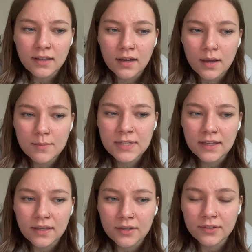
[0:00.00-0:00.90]
Yeah, I'm
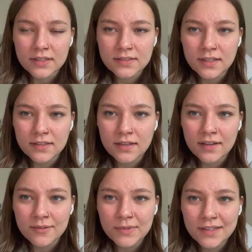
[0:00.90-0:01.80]
taking a rest day
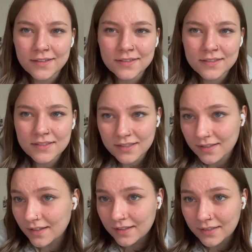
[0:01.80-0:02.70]
today because
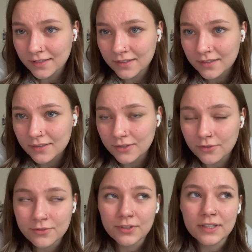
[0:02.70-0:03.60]
I
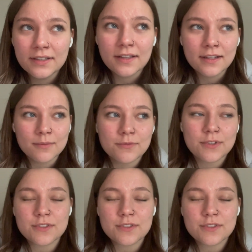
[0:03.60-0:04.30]
don't feel good and I'm